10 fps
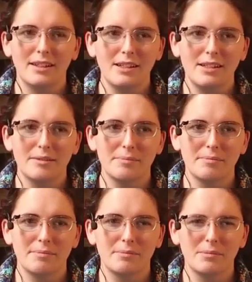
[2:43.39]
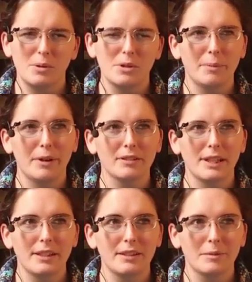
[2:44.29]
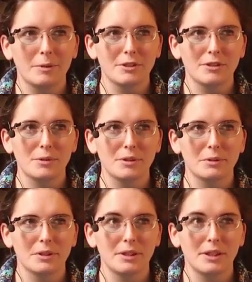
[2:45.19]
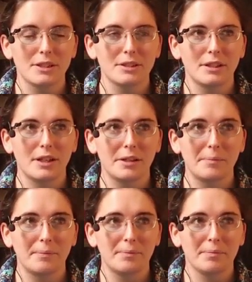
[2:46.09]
or the paragliding. I'm not sure which one that actually got him.